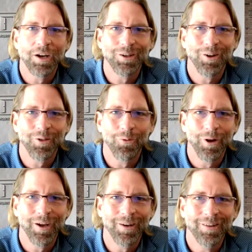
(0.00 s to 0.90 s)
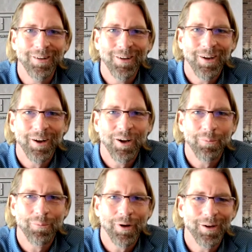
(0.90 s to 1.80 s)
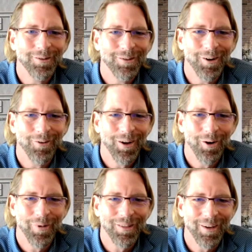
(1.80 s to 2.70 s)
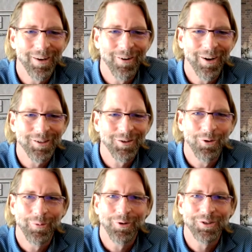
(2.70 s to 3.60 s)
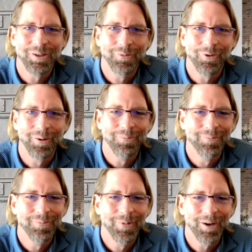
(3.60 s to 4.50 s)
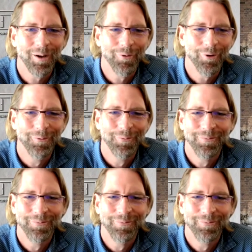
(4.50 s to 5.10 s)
you along the way and help make that international homeownership dream come true.